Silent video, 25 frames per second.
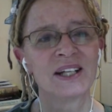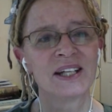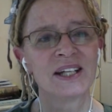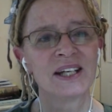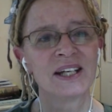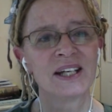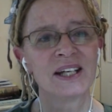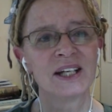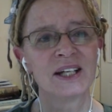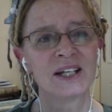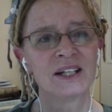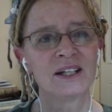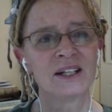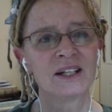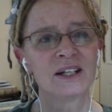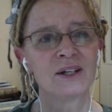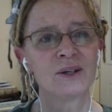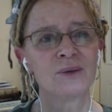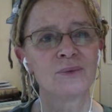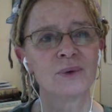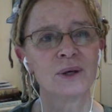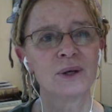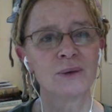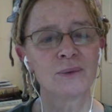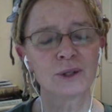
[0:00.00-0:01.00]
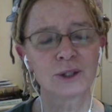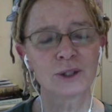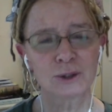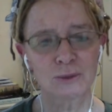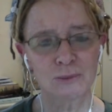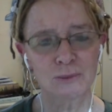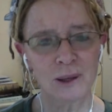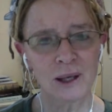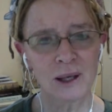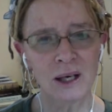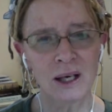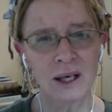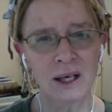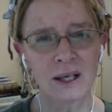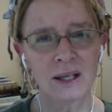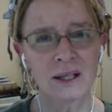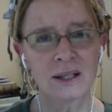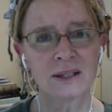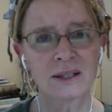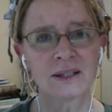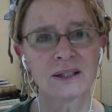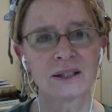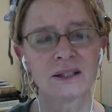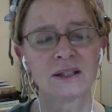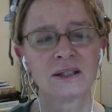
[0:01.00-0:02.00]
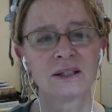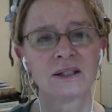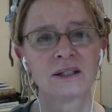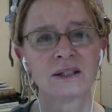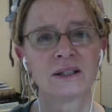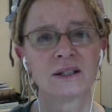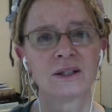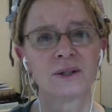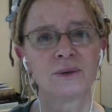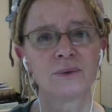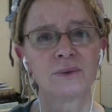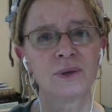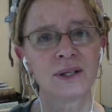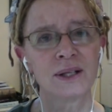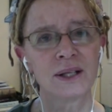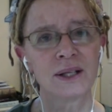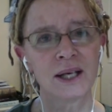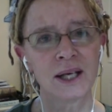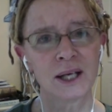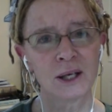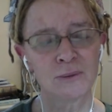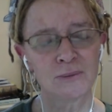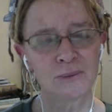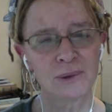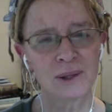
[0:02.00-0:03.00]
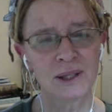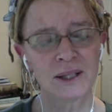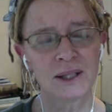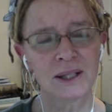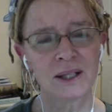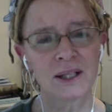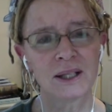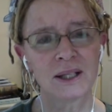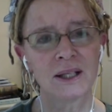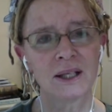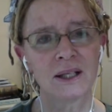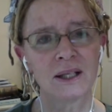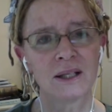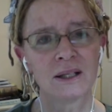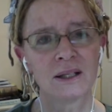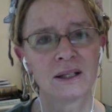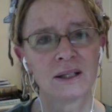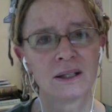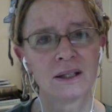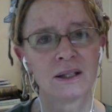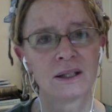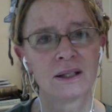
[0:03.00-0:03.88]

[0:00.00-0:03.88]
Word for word: then we respond with empathy